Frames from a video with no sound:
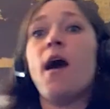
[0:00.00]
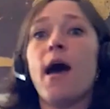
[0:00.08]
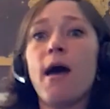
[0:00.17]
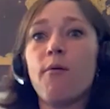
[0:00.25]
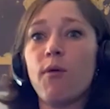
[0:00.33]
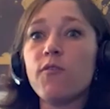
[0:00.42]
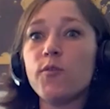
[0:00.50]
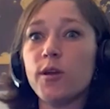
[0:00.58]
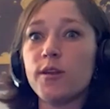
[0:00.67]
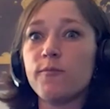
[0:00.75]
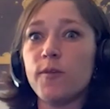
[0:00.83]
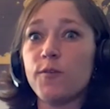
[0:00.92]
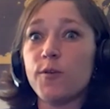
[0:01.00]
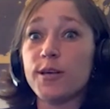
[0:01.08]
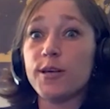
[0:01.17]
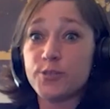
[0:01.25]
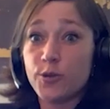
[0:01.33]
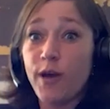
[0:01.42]
everyone, if you
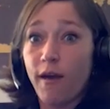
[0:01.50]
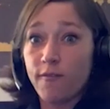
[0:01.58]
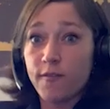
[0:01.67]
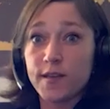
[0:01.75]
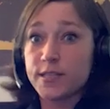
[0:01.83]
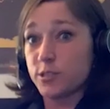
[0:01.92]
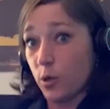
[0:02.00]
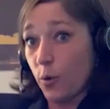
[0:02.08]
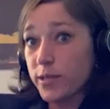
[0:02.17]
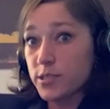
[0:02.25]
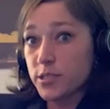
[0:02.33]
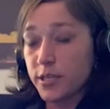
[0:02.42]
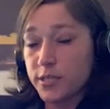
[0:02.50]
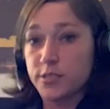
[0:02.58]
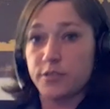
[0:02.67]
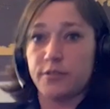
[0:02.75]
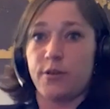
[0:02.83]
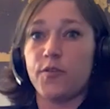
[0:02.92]
guys do have additional
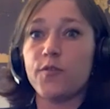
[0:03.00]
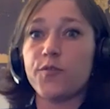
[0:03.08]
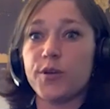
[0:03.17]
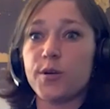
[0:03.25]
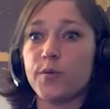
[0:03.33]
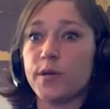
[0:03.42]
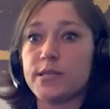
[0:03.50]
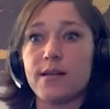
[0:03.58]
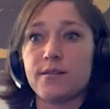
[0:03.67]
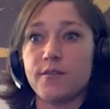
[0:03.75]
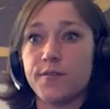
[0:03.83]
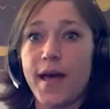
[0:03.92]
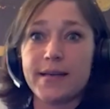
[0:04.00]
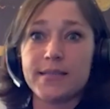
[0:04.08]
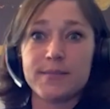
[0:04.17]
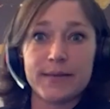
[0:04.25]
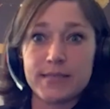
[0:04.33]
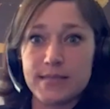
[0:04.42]
questions, you know, feel free to reach out to
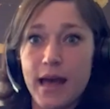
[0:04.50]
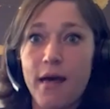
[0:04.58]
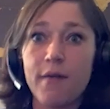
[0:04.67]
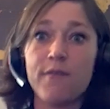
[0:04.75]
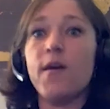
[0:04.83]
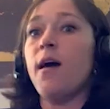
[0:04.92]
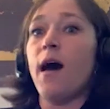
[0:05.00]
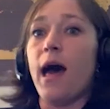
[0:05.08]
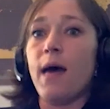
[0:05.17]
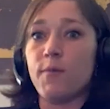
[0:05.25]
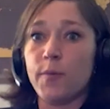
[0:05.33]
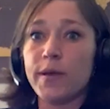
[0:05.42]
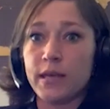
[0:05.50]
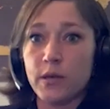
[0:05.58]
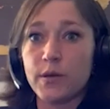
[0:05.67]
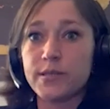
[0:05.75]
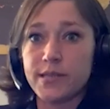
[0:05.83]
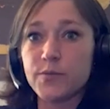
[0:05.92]
Flex, myself, and we can get
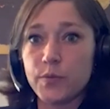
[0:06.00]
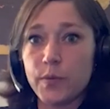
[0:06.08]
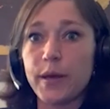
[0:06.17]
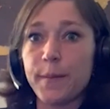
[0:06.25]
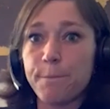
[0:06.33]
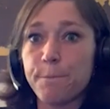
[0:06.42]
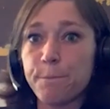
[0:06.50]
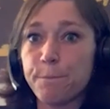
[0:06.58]
you in touch with William.